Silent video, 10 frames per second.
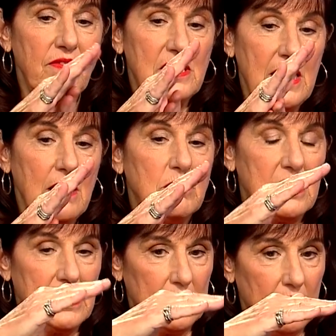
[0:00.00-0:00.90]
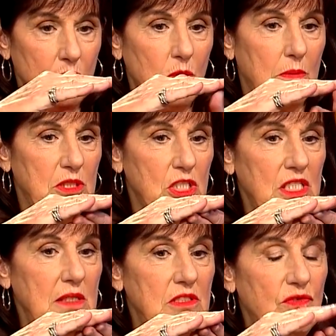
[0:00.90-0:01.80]
part of his hand was still on the world,
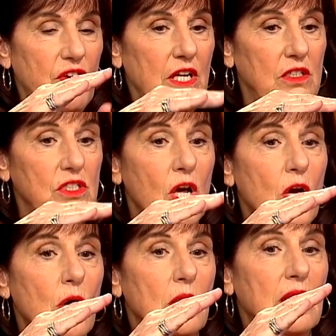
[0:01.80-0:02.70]
but just near his fingers,